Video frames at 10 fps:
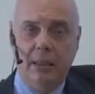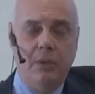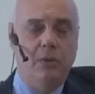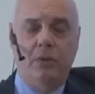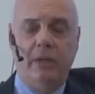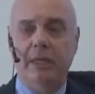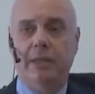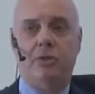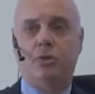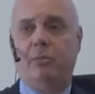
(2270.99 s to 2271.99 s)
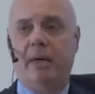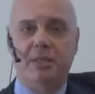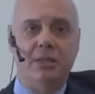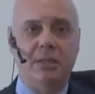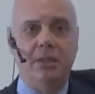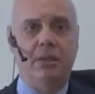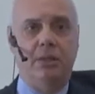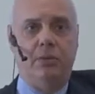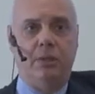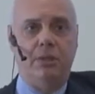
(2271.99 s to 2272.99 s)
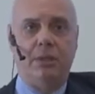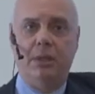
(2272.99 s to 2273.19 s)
You don't need so much seeding units.